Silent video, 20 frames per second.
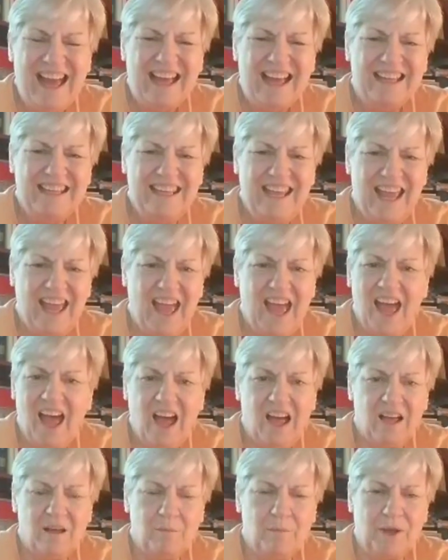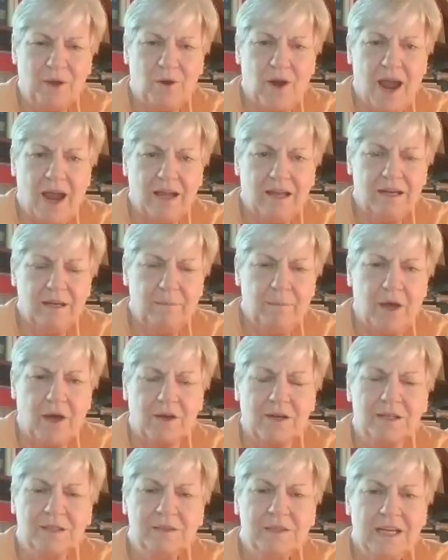Yeah, I'll be cracking the
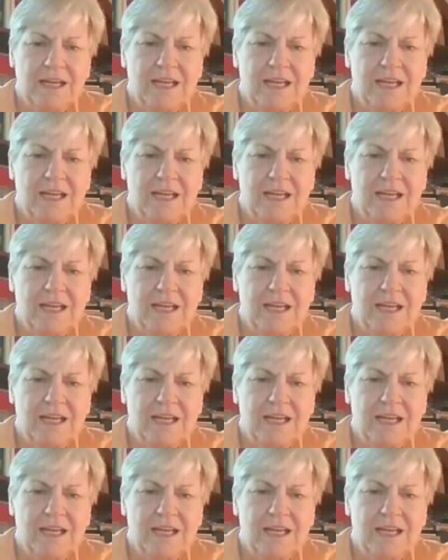bottle.